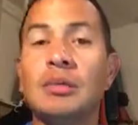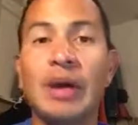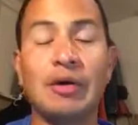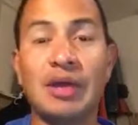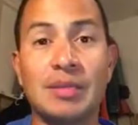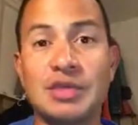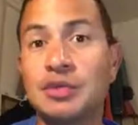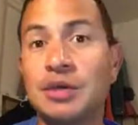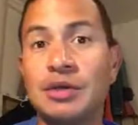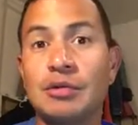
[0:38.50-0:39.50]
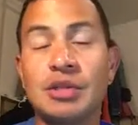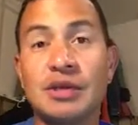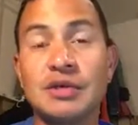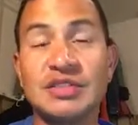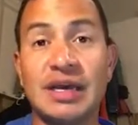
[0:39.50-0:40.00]
biochemistry or
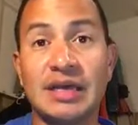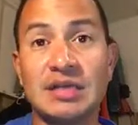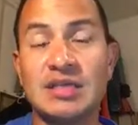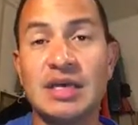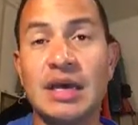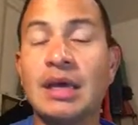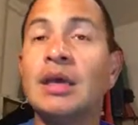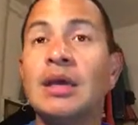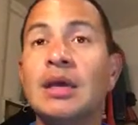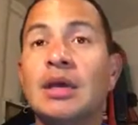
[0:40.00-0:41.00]
clinical science that